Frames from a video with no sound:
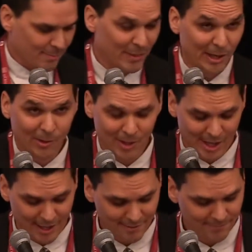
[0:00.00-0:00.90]
my
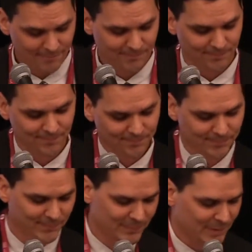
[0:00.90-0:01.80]
O-line.
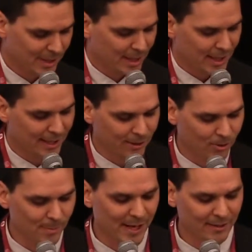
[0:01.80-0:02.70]
Any
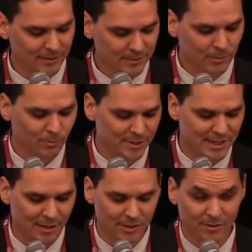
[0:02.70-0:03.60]
quarterback would
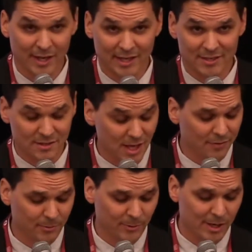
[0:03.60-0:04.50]
tell you that he is
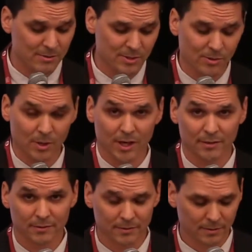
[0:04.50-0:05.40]
nothing without his O-line,